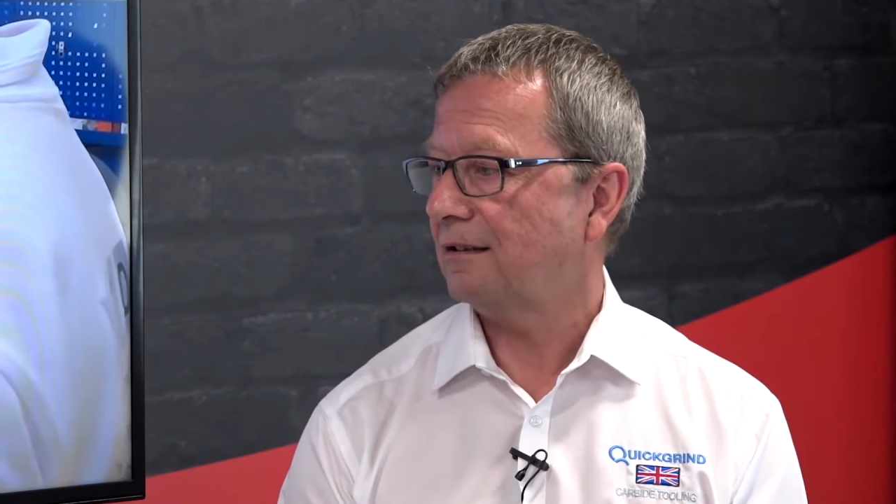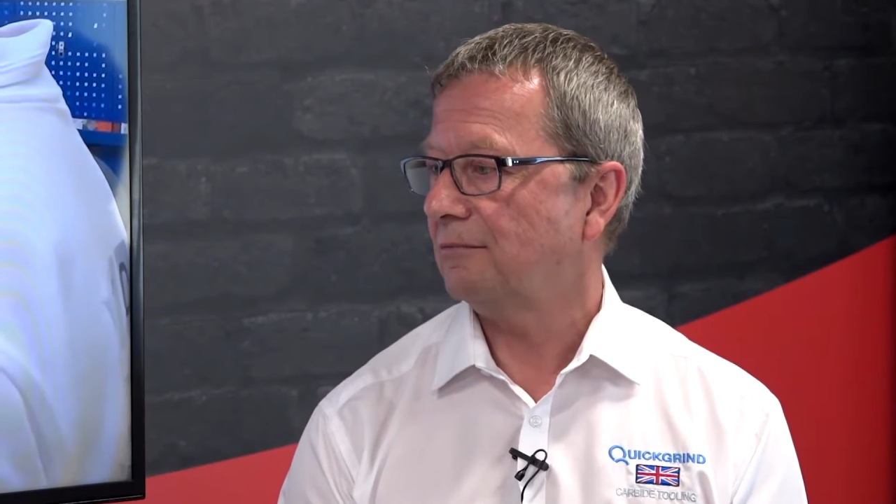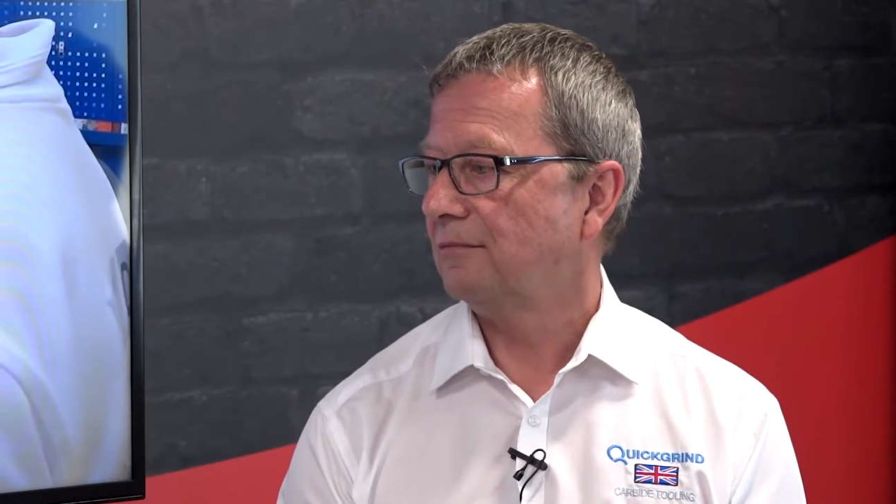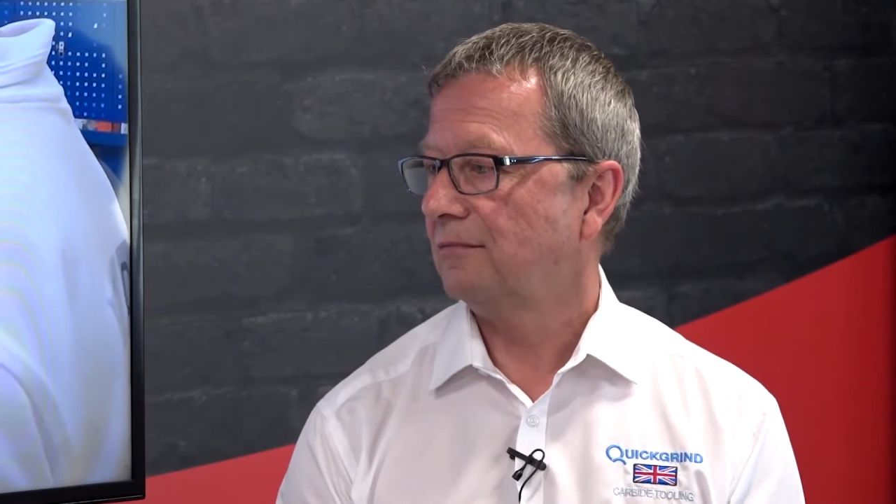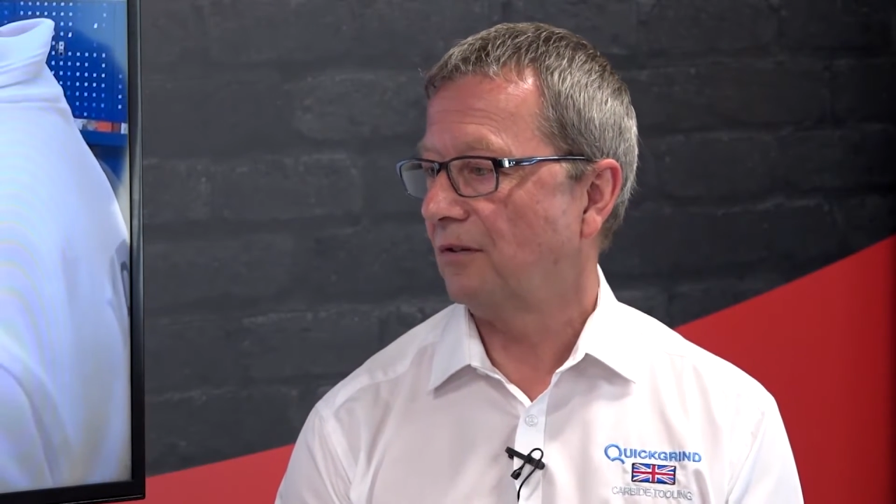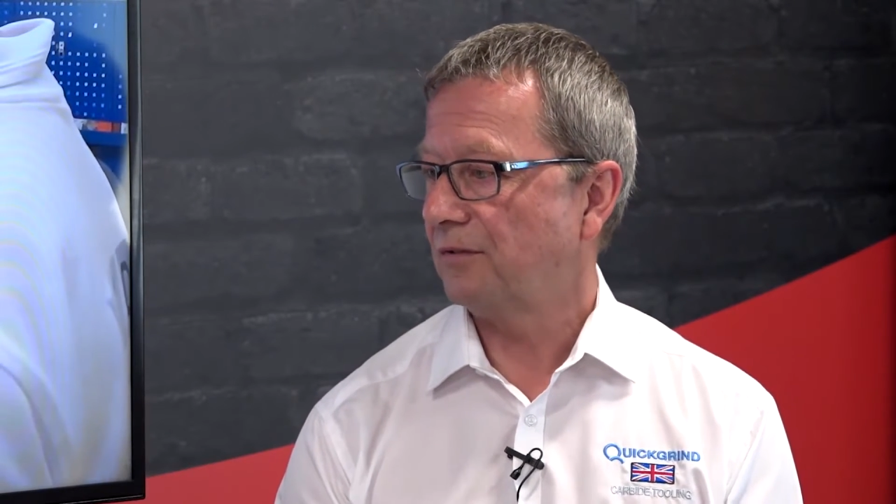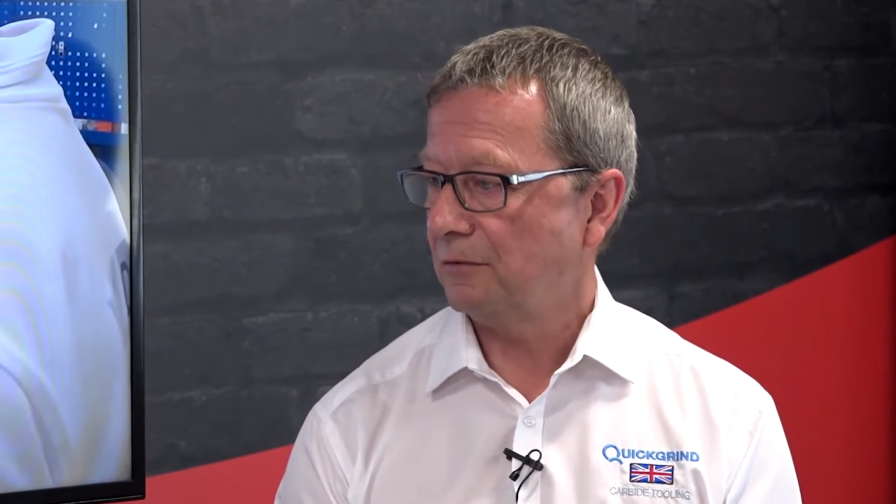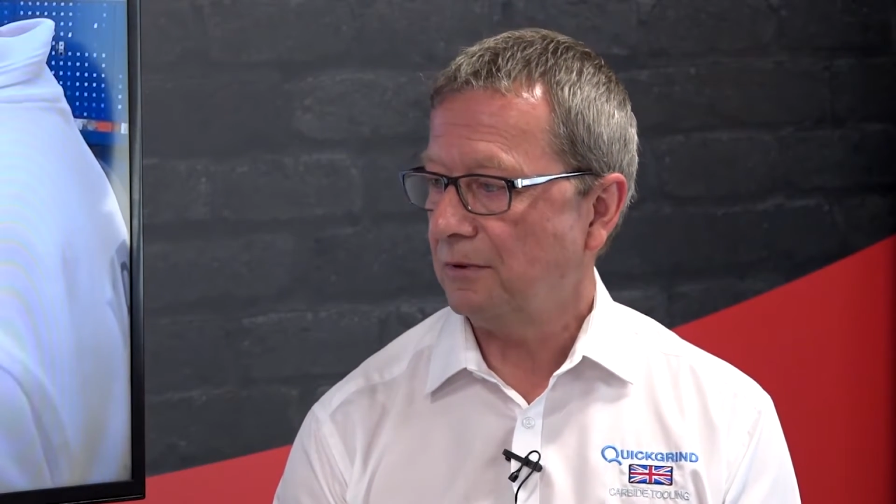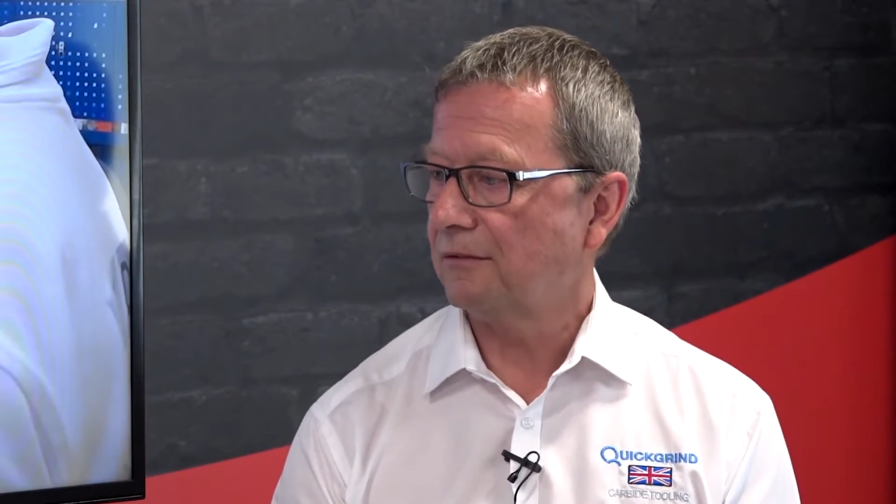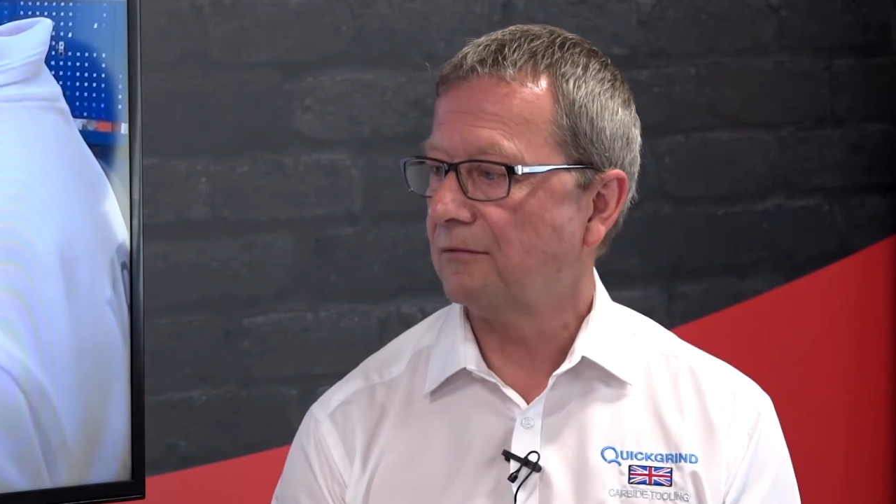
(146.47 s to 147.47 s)

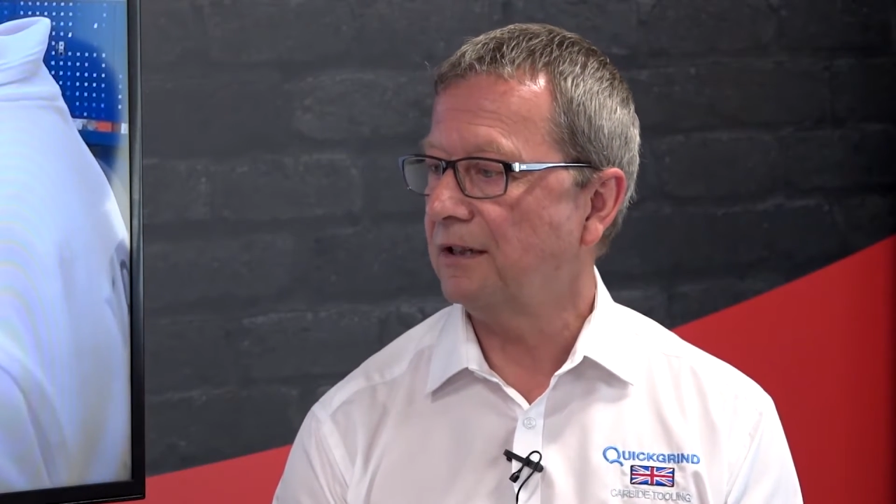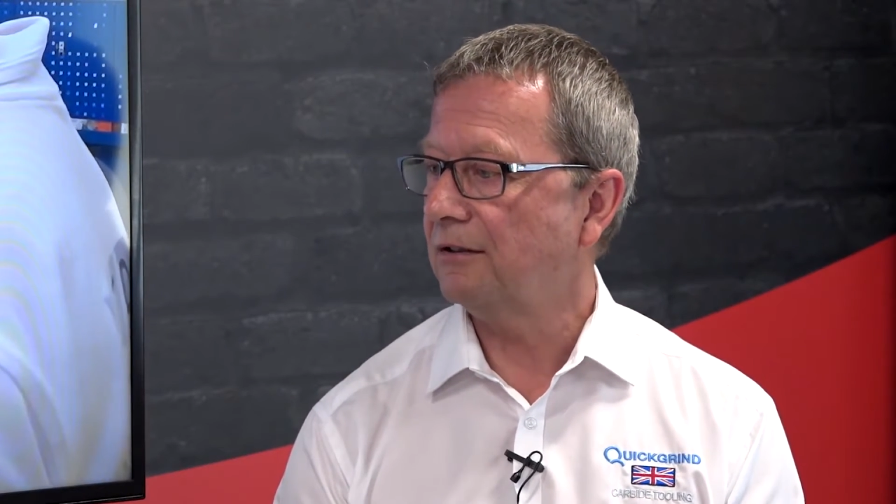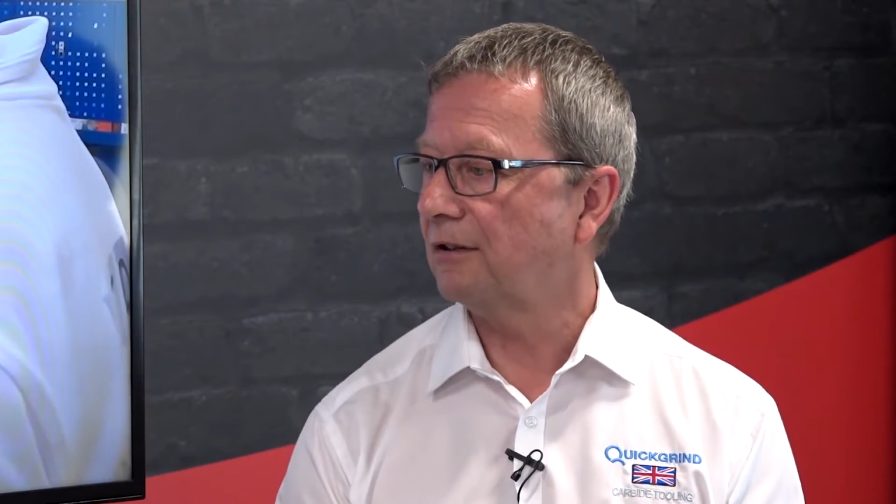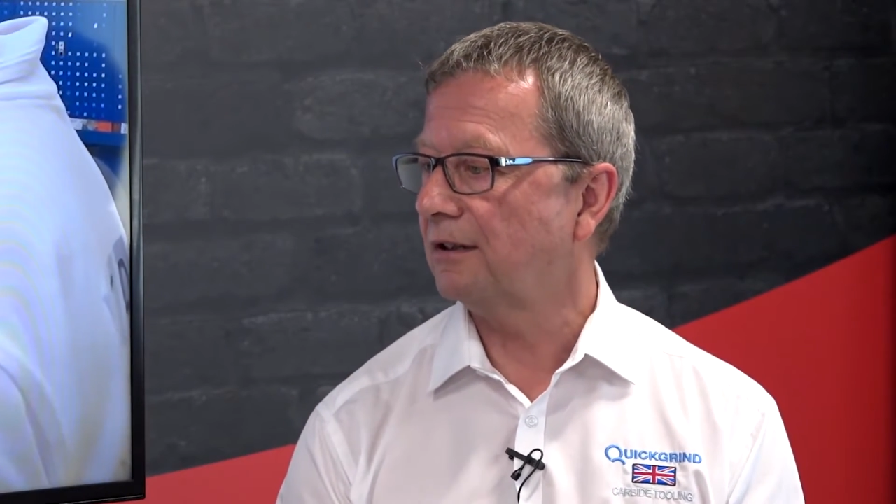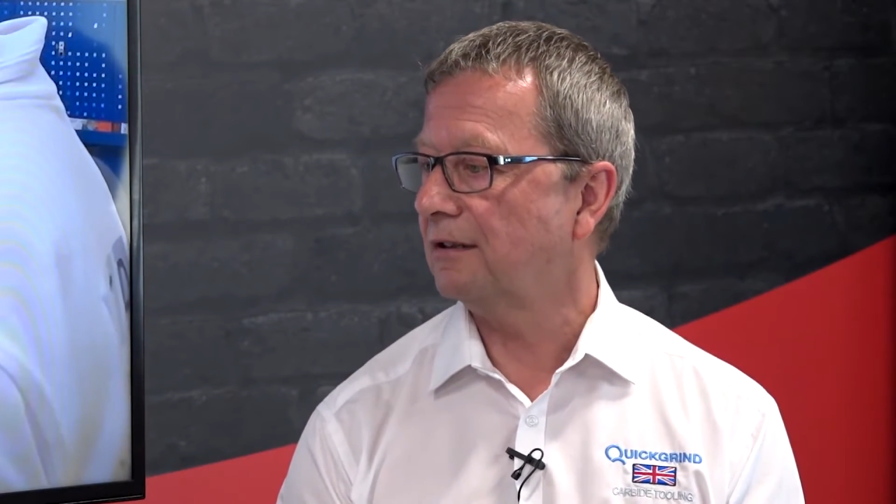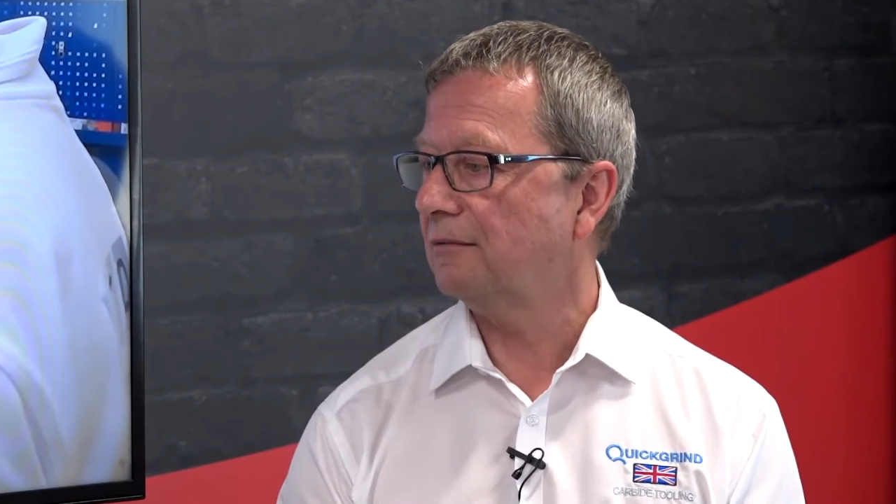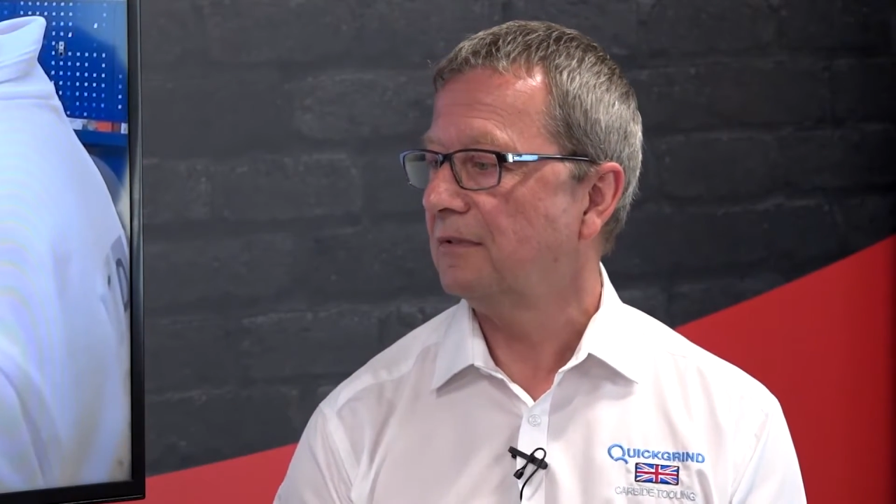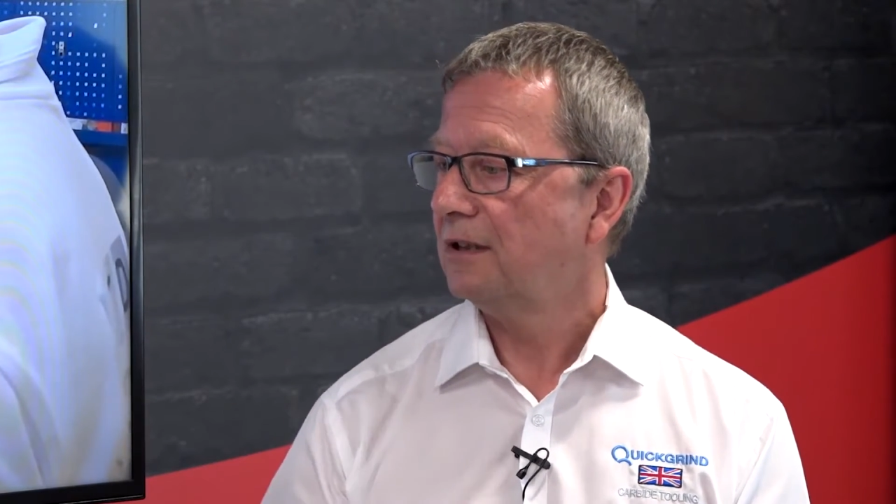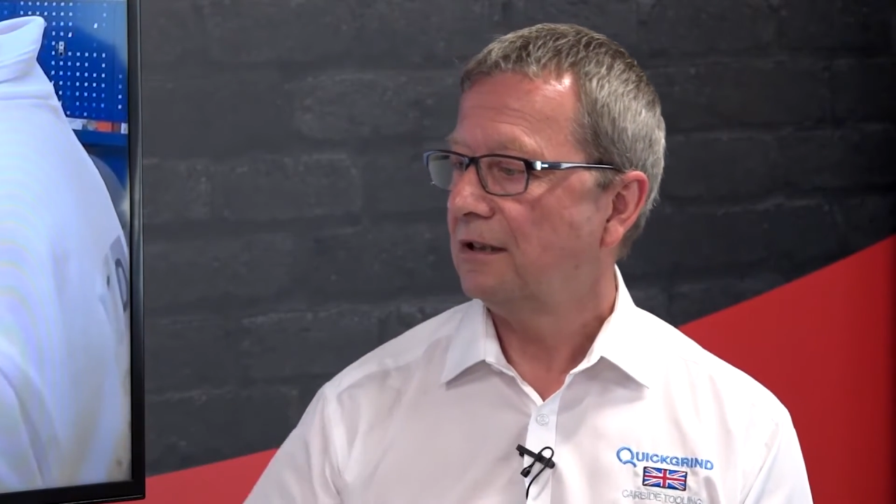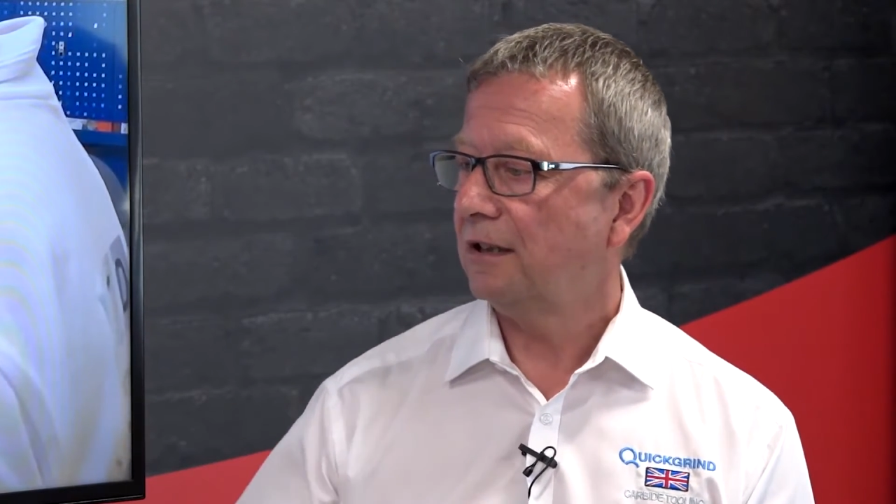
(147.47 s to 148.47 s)
Obviously we can regrind them.